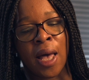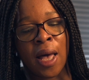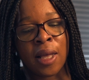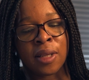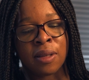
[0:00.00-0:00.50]

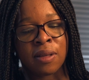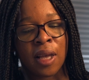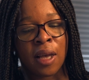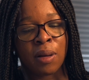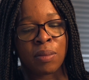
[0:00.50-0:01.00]
And
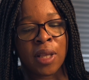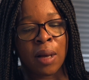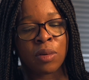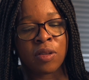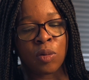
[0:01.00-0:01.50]

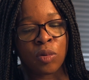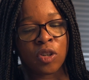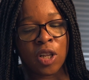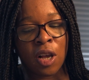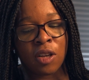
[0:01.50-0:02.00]
that was
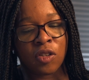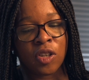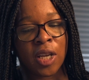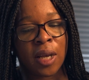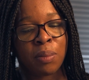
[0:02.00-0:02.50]
launched
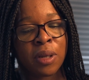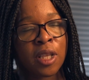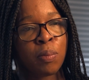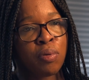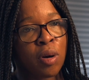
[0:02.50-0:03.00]
last year.
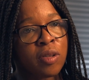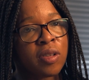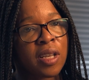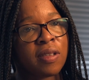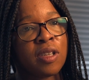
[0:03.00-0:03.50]
But the
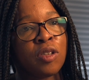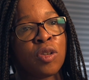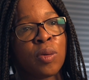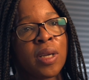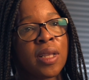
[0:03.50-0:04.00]
process in
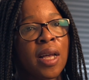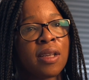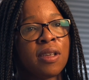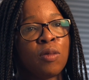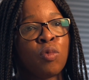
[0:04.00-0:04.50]
doing
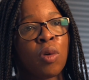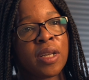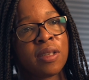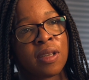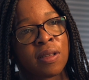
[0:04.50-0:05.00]
that, in
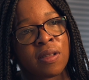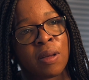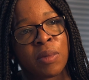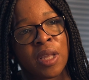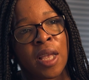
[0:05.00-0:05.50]
writing
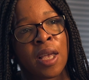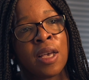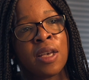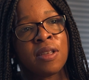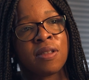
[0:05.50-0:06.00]
something,
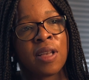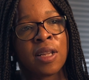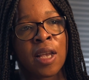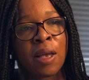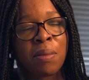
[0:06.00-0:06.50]

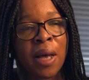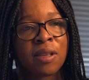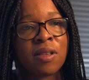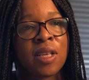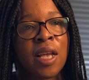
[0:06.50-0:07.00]
sending it
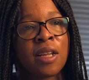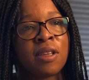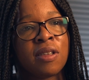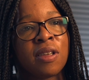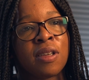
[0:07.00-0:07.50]
back to the
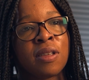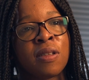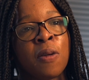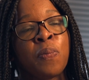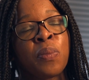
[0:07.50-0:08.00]

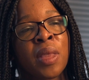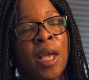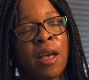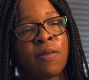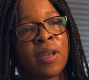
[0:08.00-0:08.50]
editors,
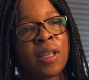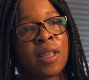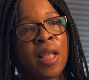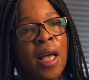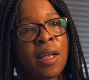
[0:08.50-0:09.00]

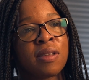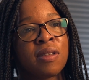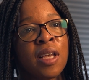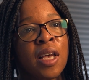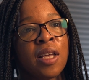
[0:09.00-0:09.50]
having
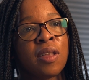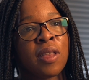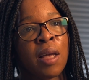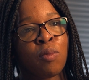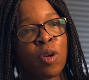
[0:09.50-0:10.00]
that
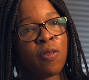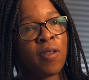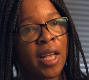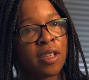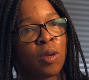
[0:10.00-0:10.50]
then
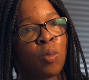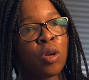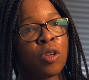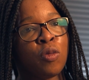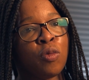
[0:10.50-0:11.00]
reflect on
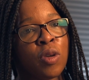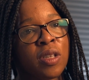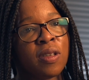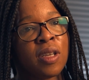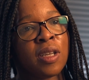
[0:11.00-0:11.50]
what you've
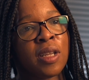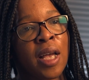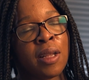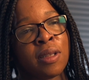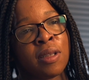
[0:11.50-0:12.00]
written
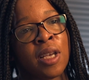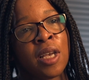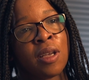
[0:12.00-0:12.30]
and